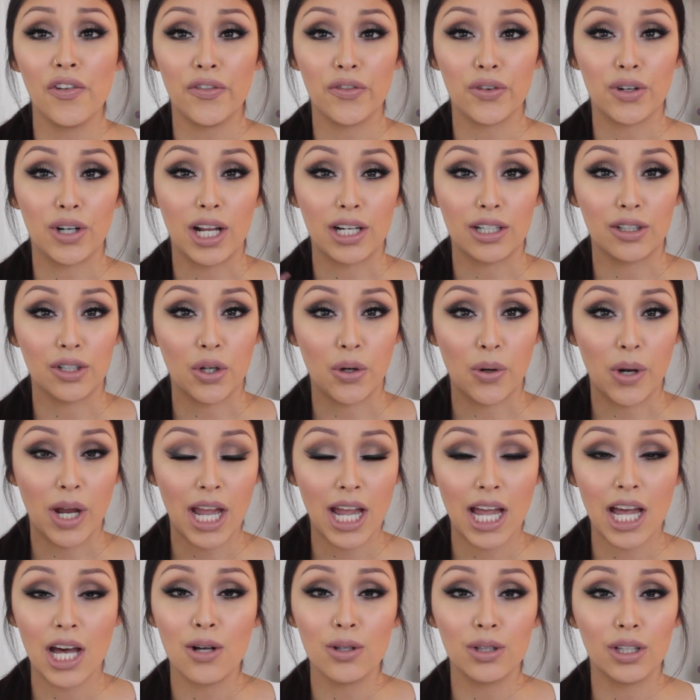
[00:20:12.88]
for I don't know
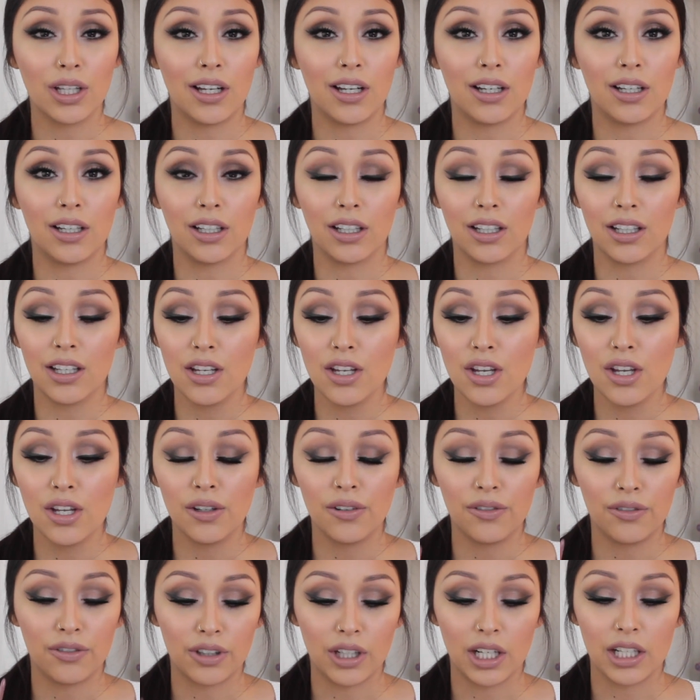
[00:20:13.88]
how long
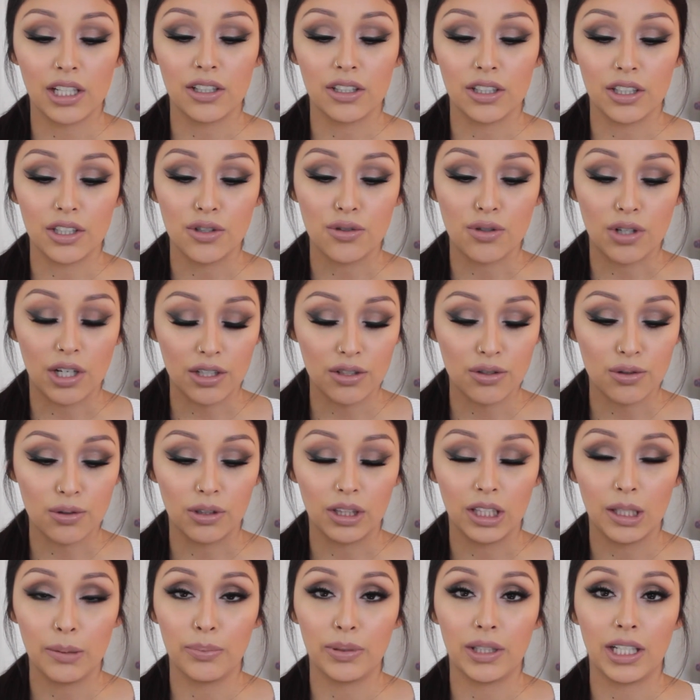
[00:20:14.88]
for a good
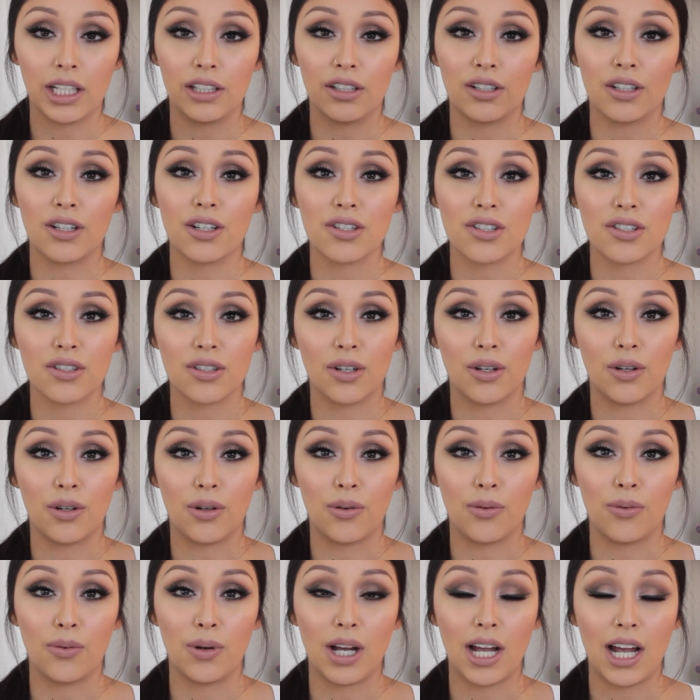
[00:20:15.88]
drugstore lip liner,
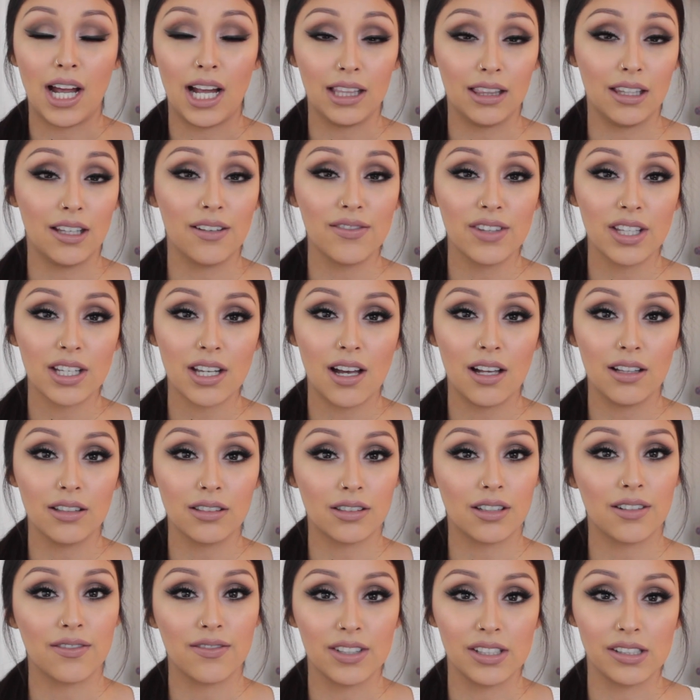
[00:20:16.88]
so I love the
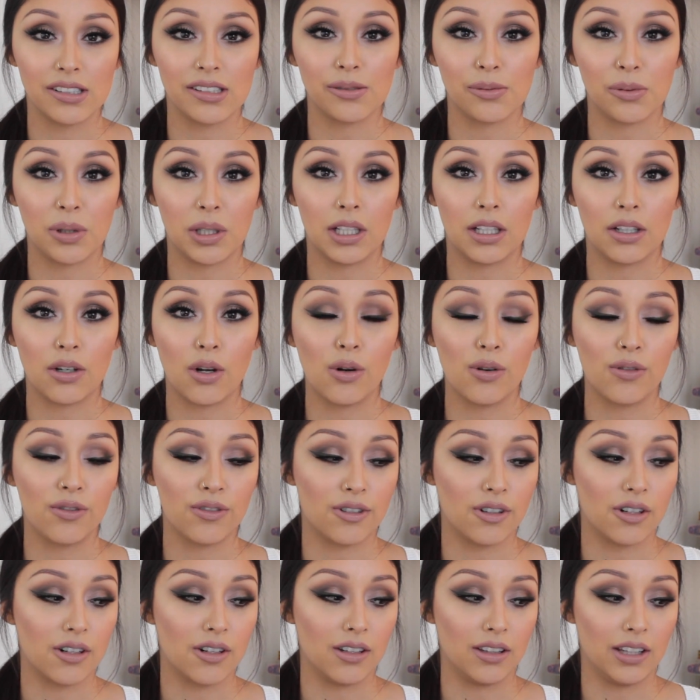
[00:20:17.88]
color of this one
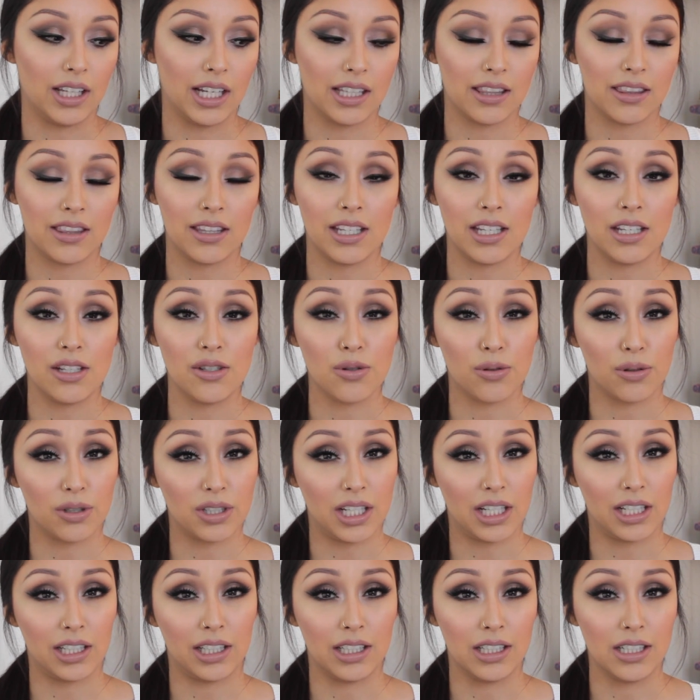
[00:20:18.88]
over like the
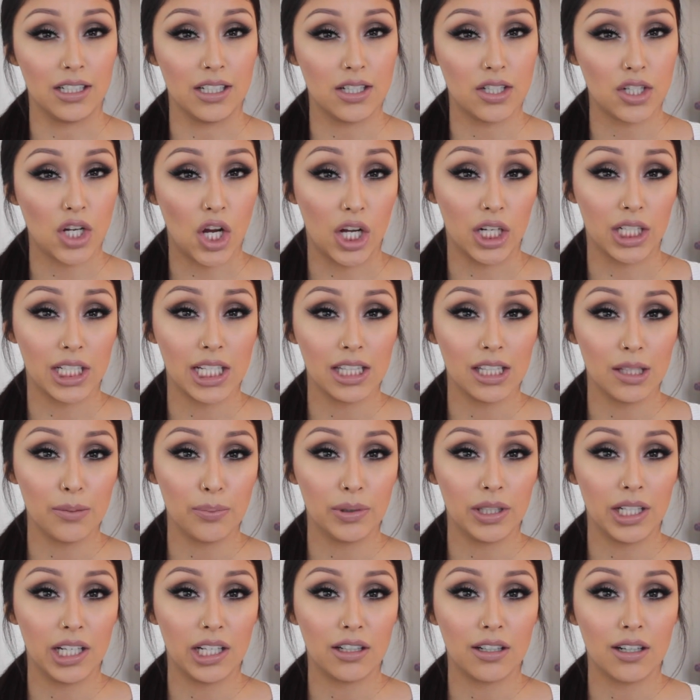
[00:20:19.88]
Jordana Tawny
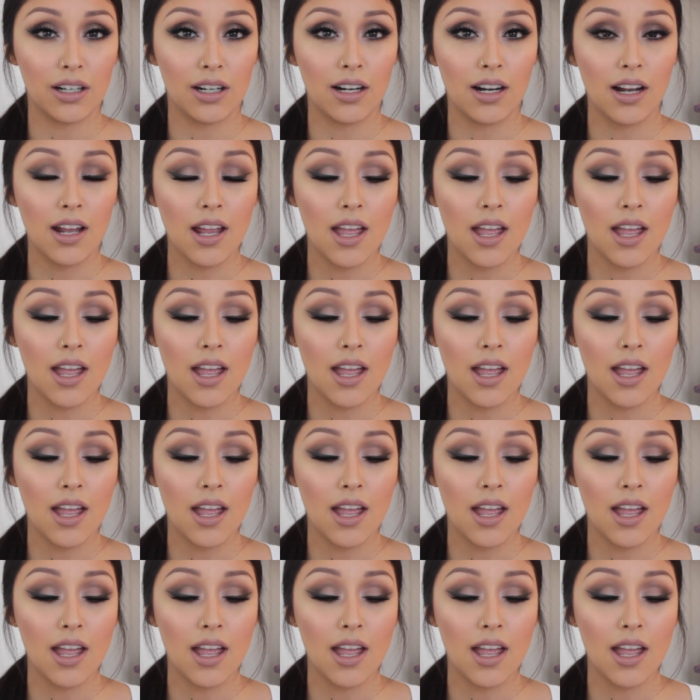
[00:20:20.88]
lip liner.